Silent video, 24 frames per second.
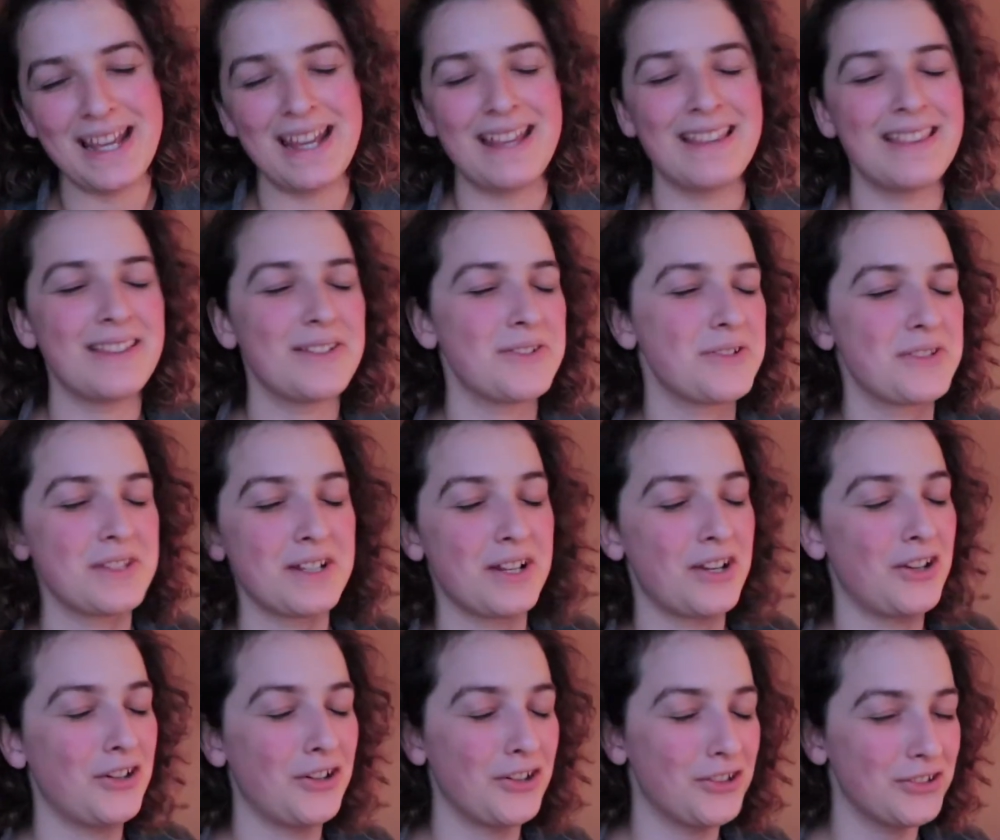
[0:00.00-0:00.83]
And there's a
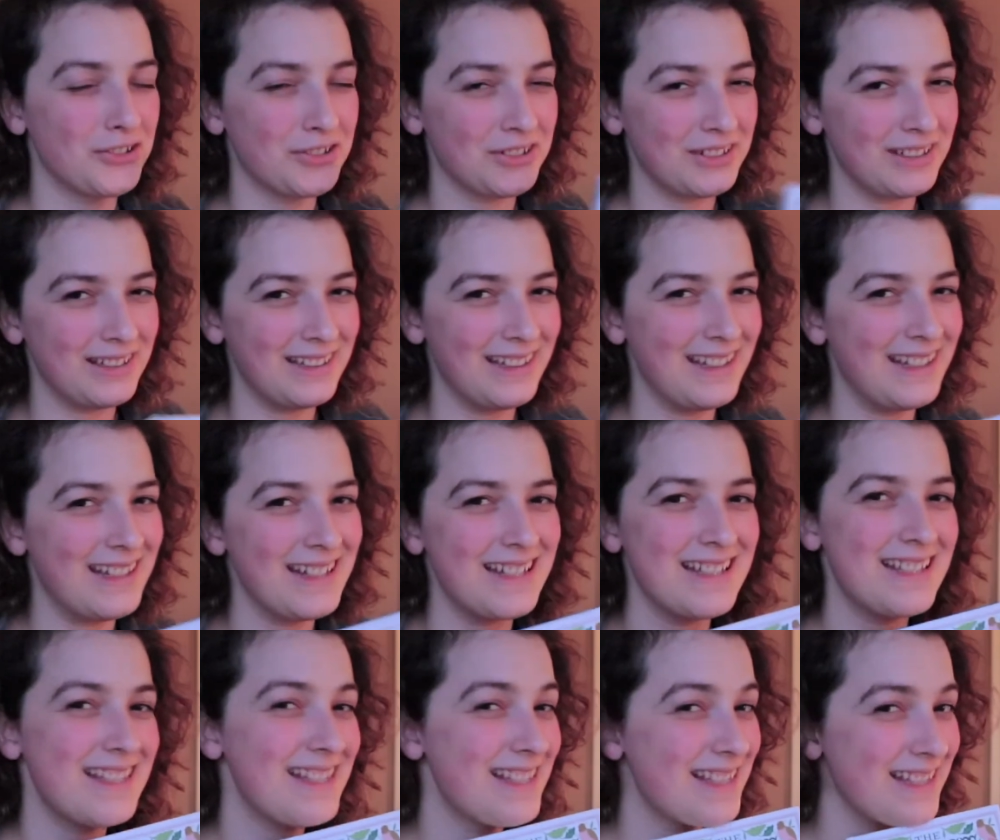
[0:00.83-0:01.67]
garden and
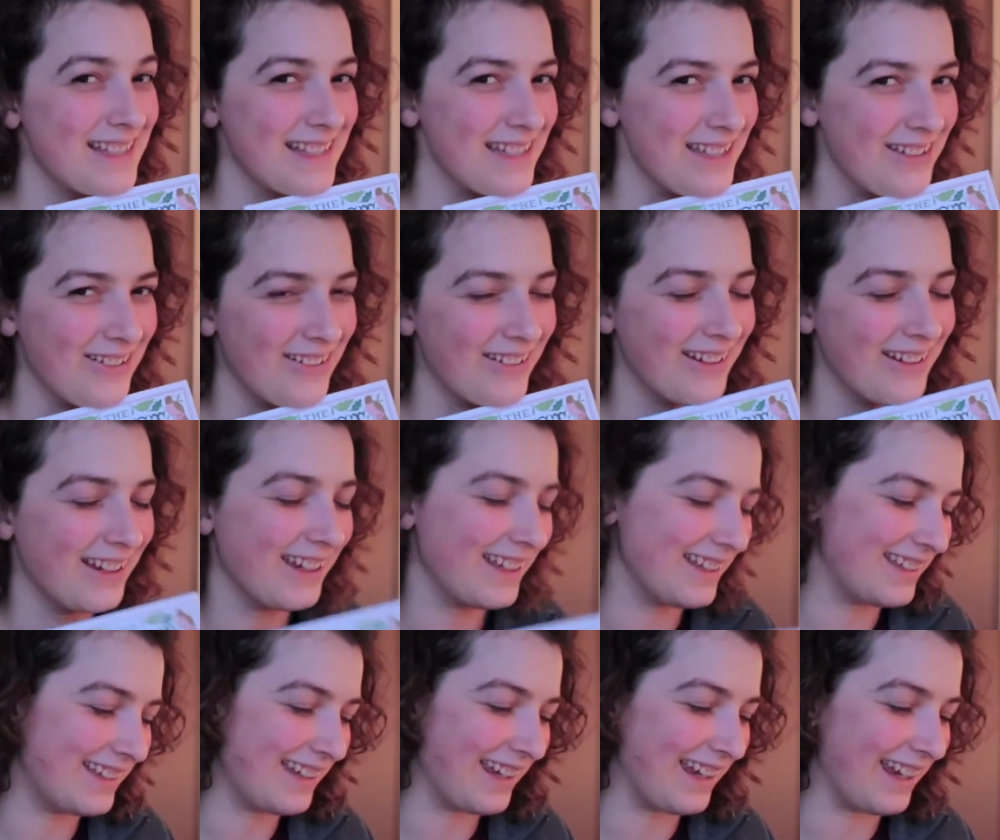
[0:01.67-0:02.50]
it's
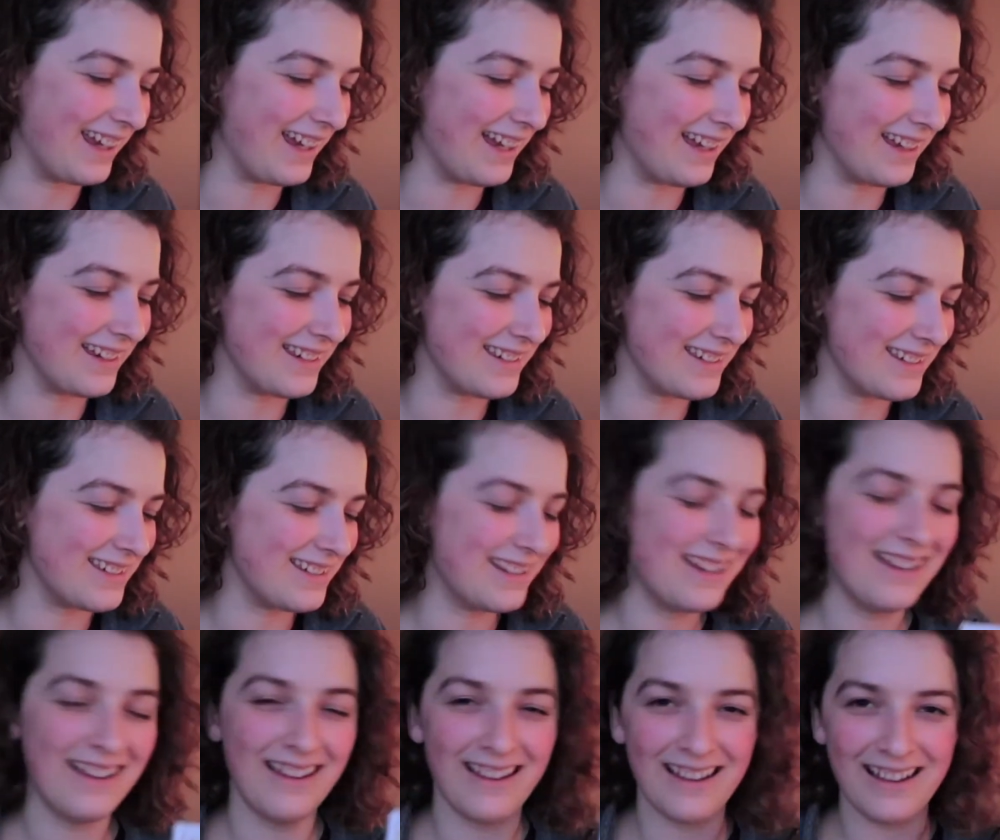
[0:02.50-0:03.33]
secret, and
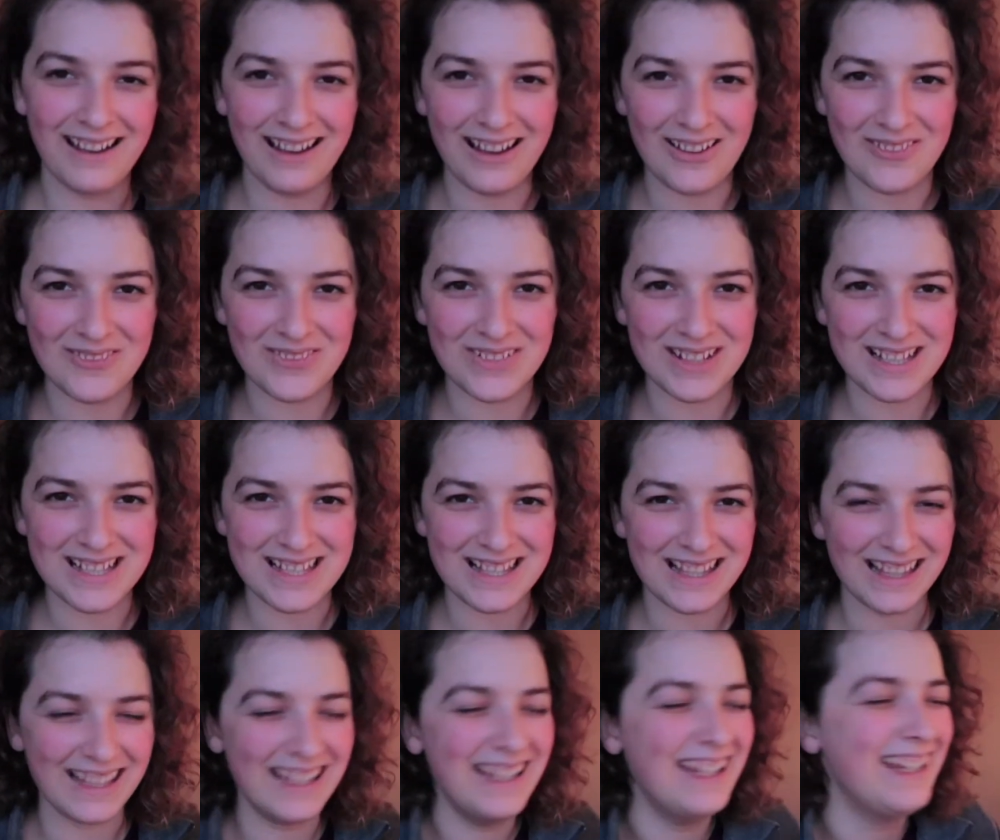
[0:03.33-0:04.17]

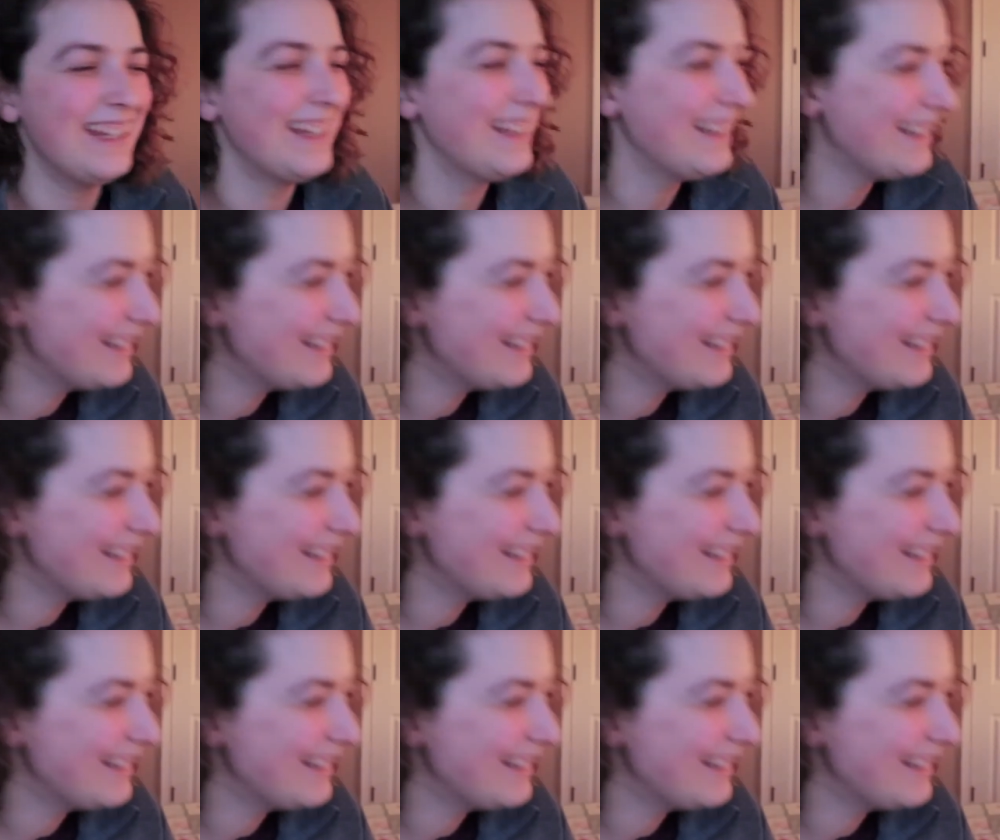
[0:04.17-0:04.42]
obviously.